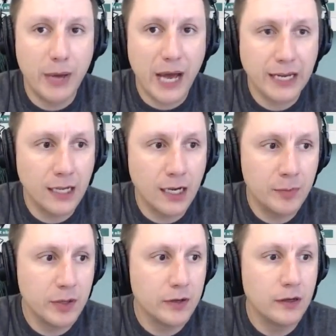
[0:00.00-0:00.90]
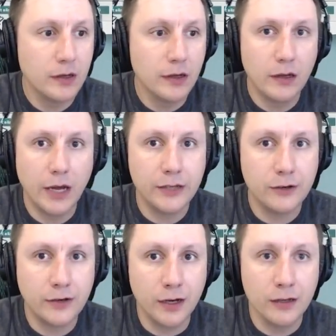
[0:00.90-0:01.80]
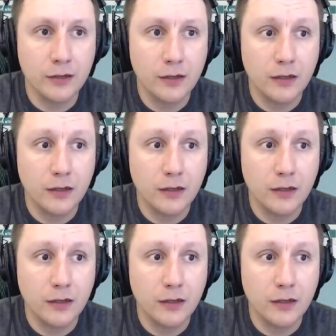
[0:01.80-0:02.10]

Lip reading: back it up, and you're done.